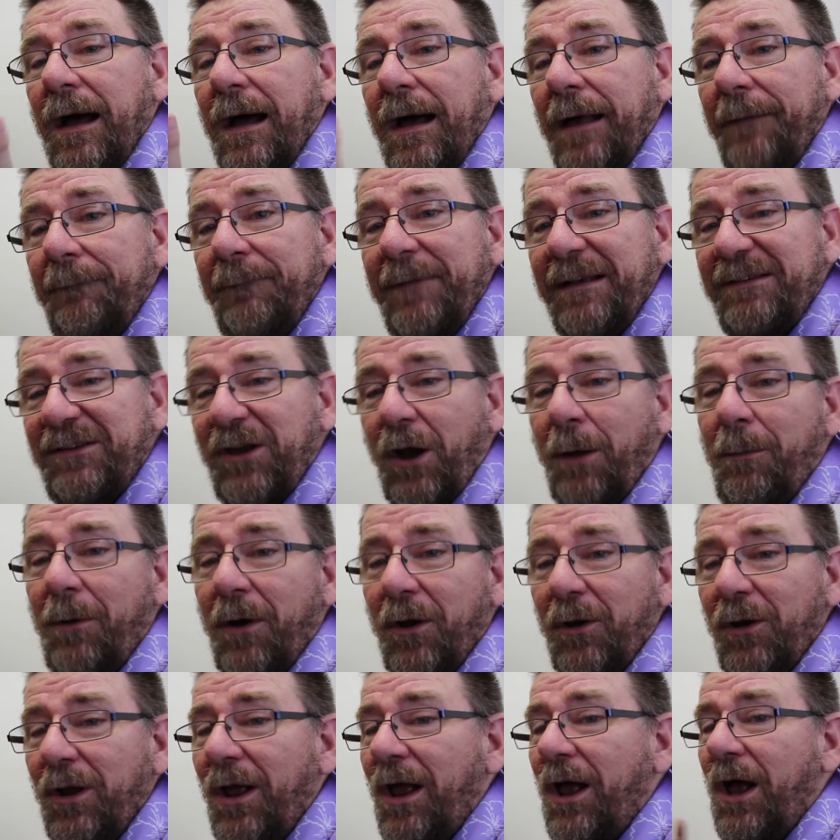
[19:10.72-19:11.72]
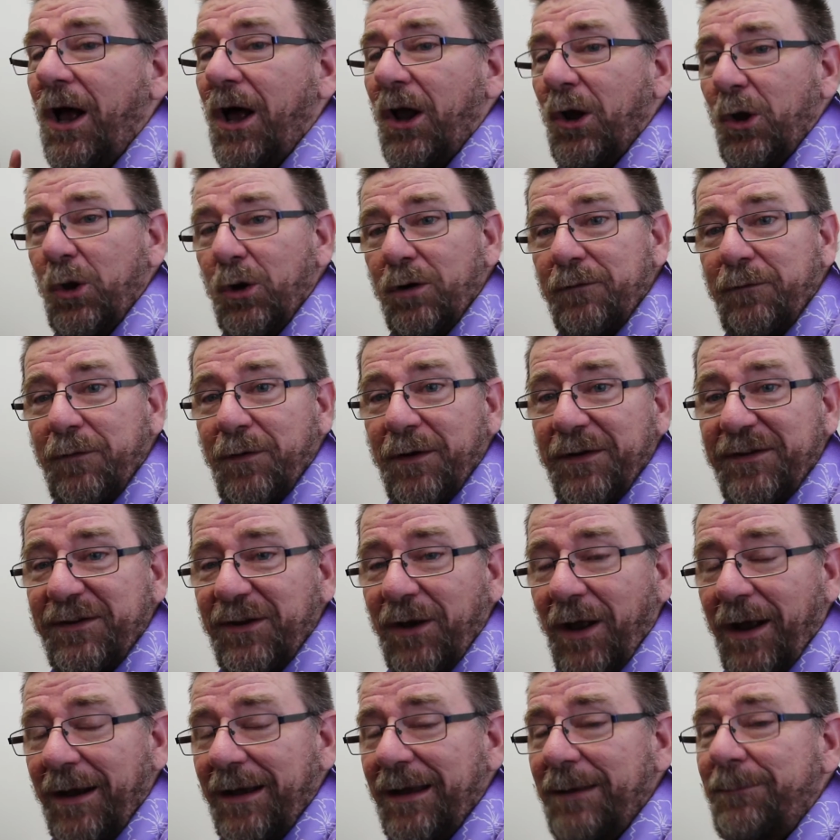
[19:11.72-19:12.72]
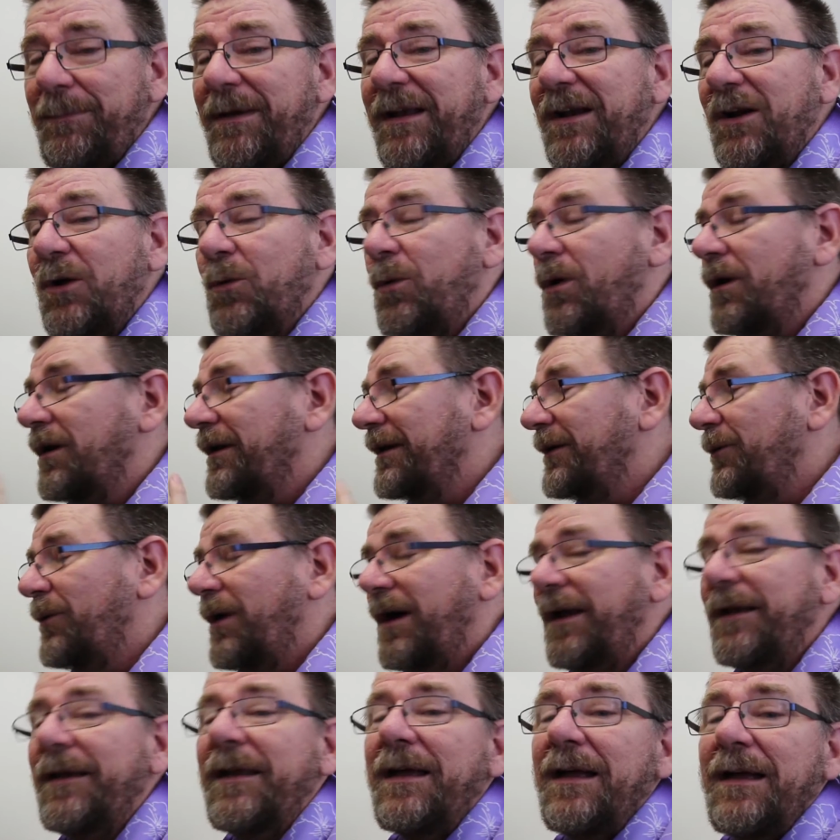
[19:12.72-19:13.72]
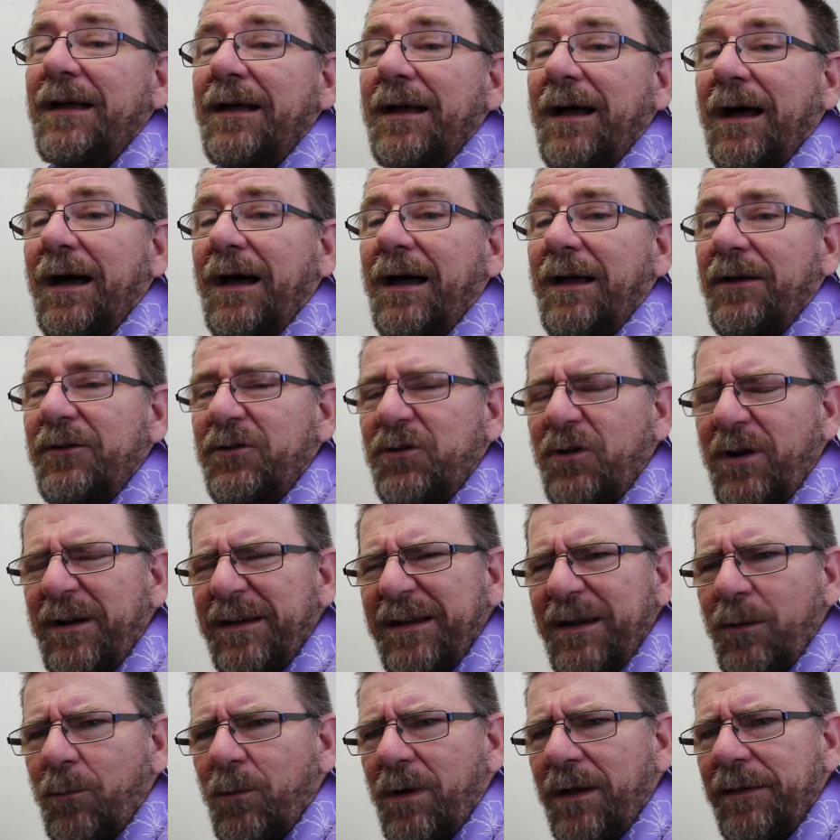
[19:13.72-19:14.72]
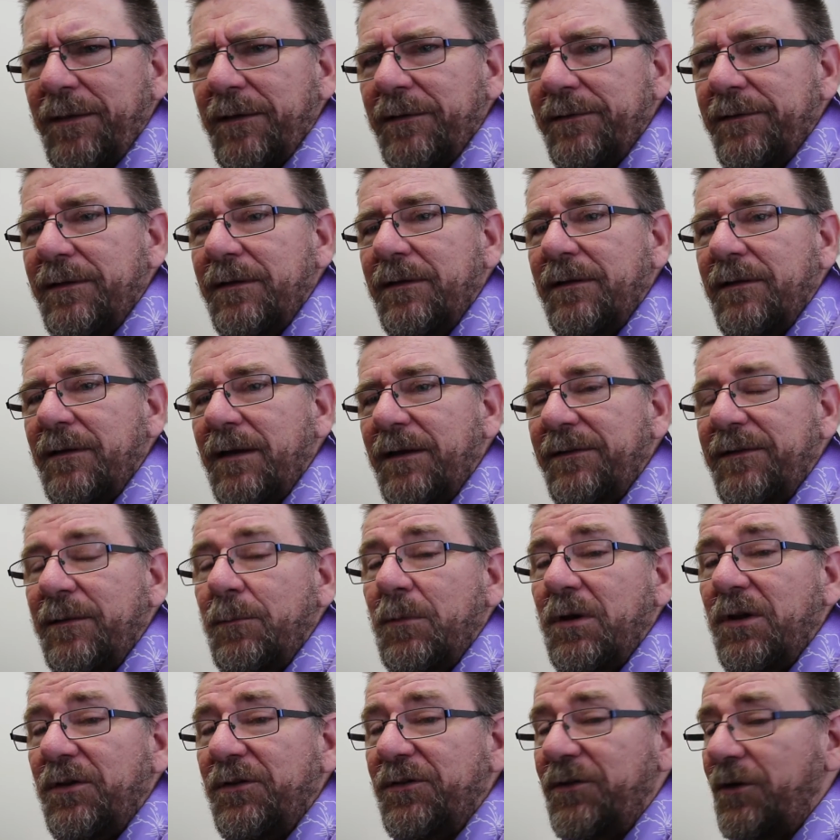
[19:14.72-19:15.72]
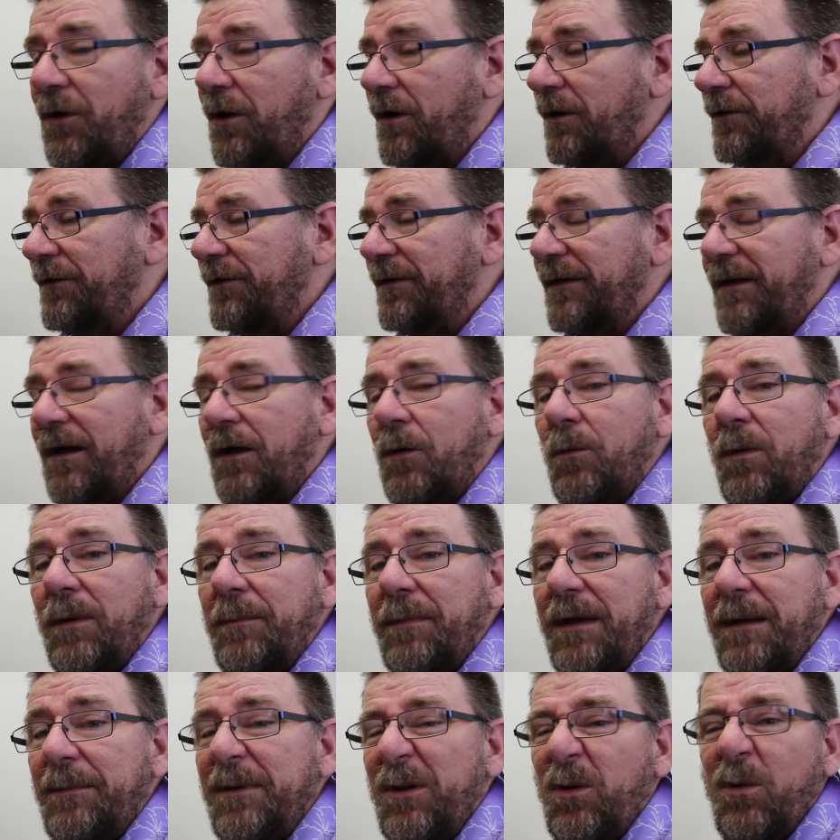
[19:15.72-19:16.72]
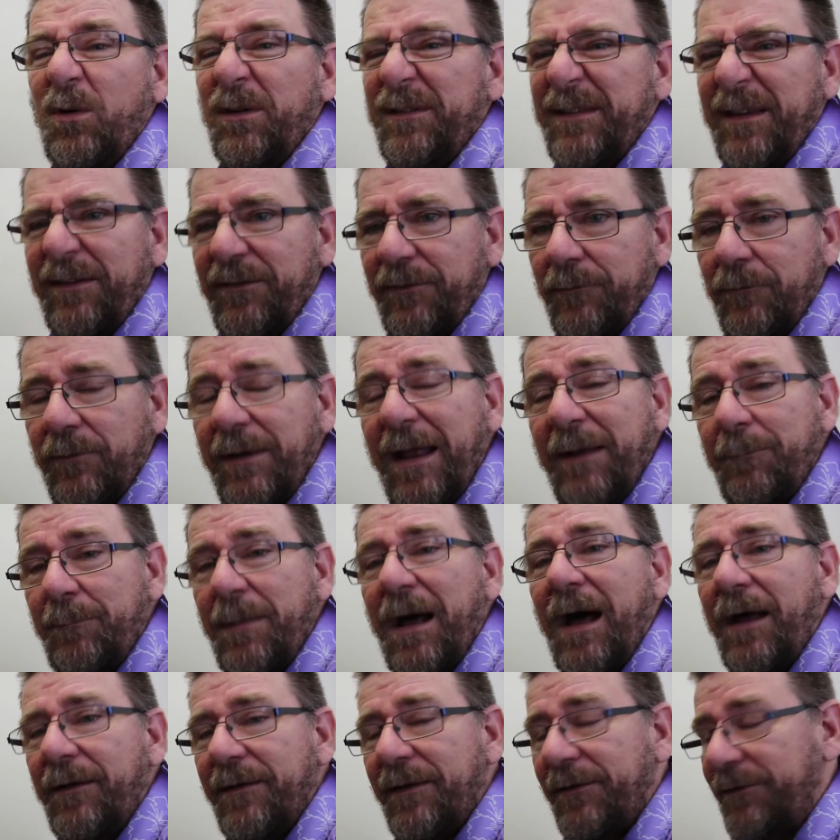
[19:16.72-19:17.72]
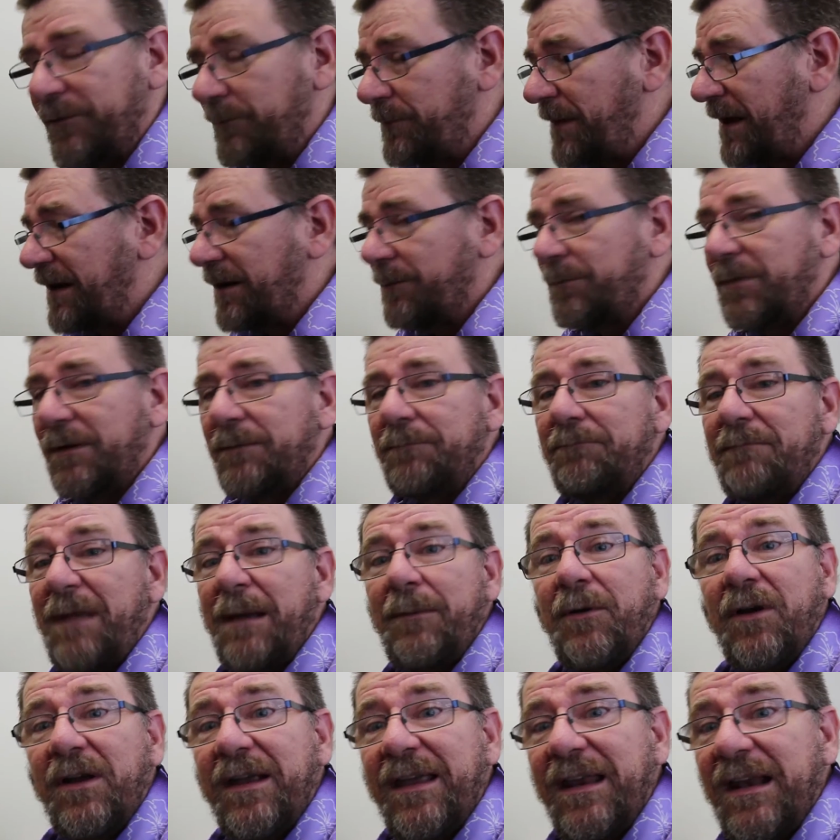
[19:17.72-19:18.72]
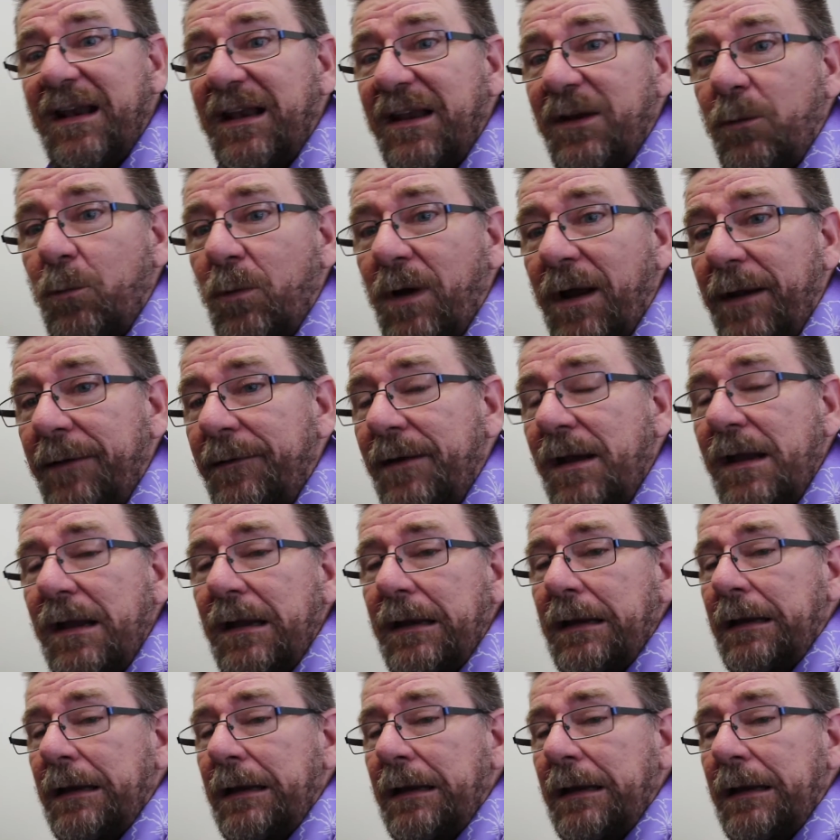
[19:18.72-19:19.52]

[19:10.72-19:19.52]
Next time I'll look for a slightly better quality one and try and get one that's in a similar style to the old one, maybe. Or that part doesn't matter, but maybe I can get a lit one.